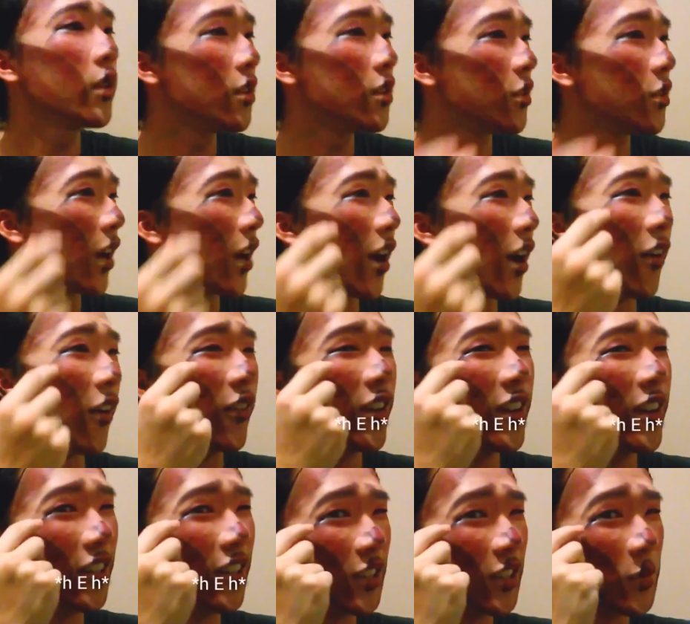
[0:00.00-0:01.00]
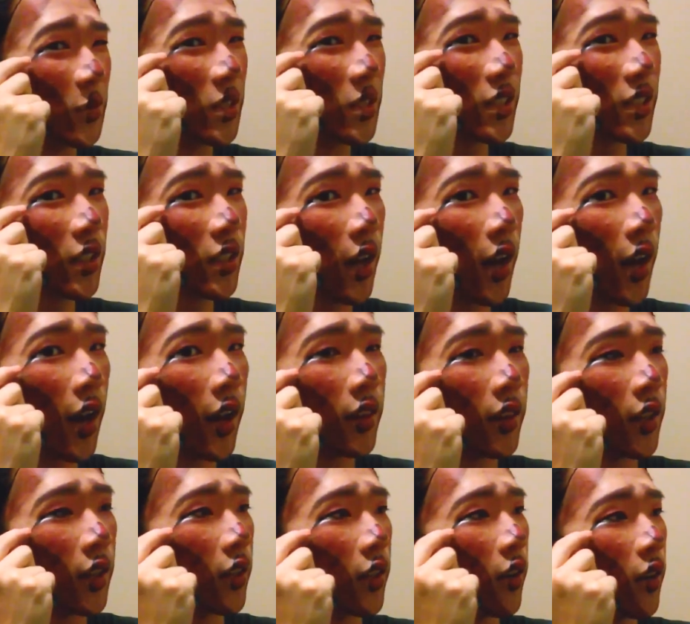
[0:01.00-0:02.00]
I'm going to do now is I'm just going to
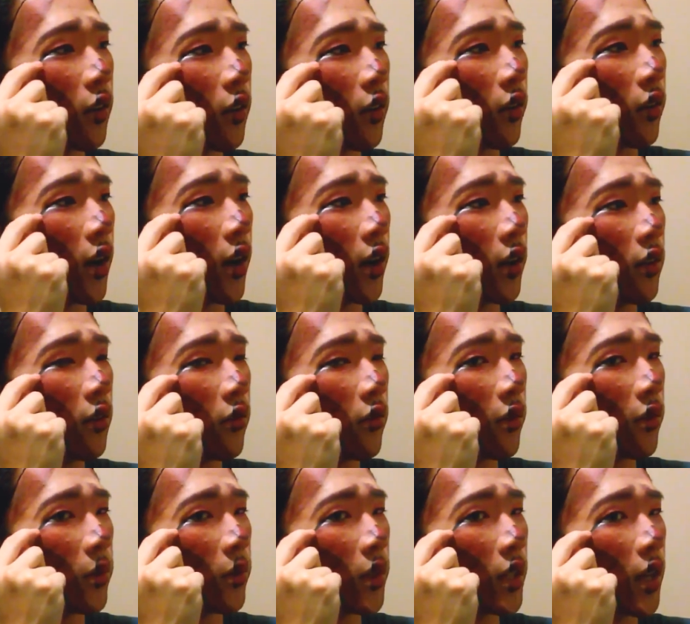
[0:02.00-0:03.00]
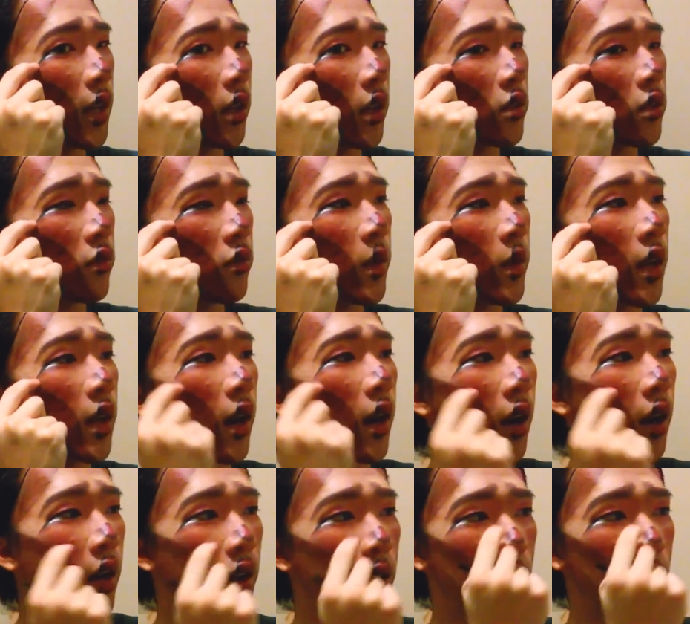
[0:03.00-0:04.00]
add like a line from the edge of my
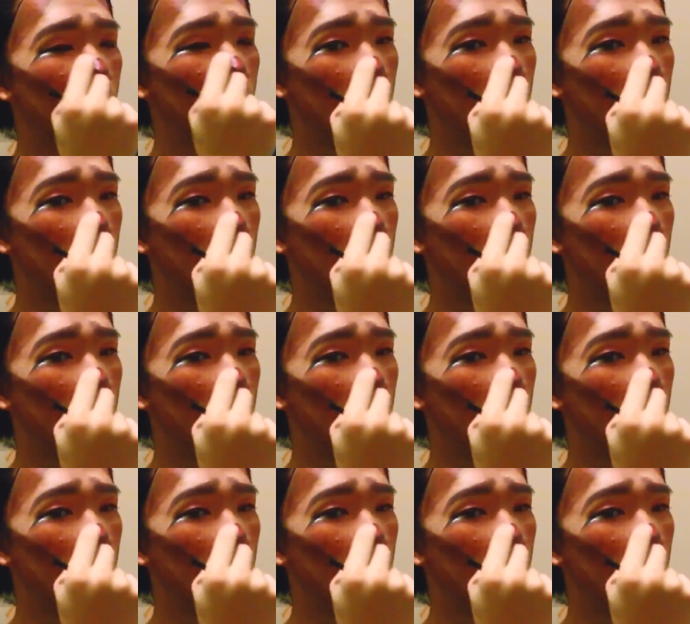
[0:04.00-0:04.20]
eye